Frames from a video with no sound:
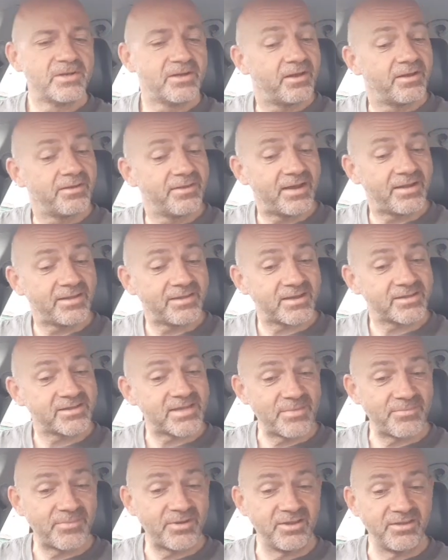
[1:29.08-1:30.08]
and that does
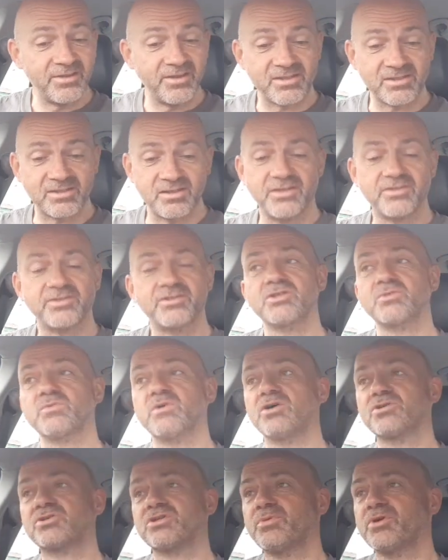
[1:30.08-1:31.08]
happen in this list as
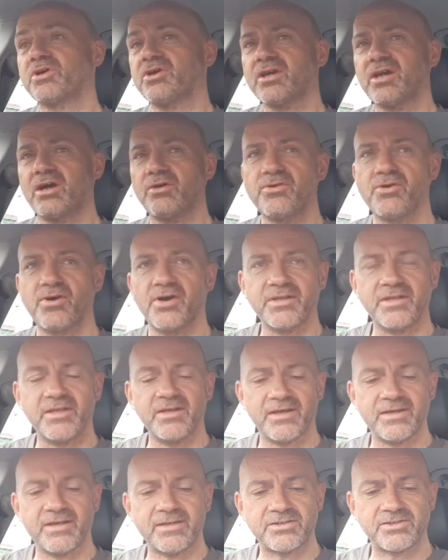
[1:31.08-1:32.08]
well. So we're going to go
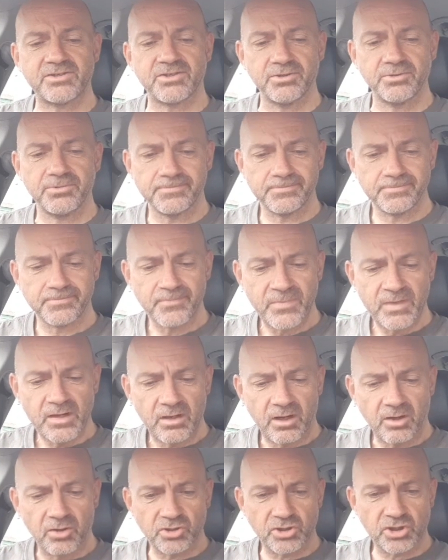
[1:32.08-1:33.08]
1982.
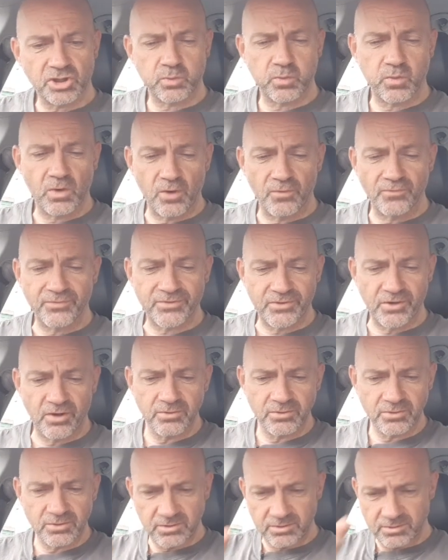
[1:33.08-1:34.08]
I've got 12
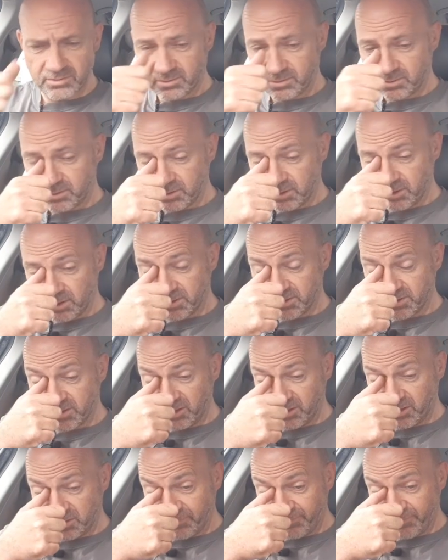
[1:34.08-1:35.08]
songs. And like I
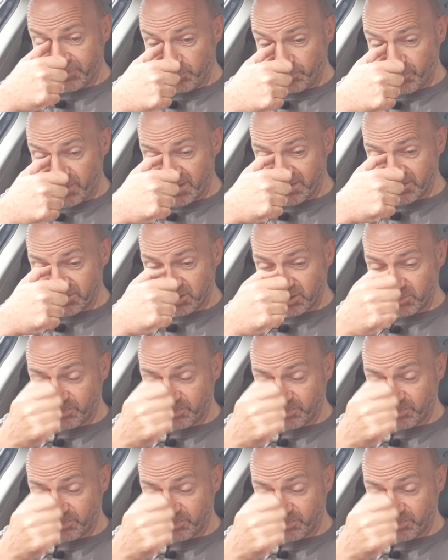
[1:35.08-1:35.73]
said, there's a few bands that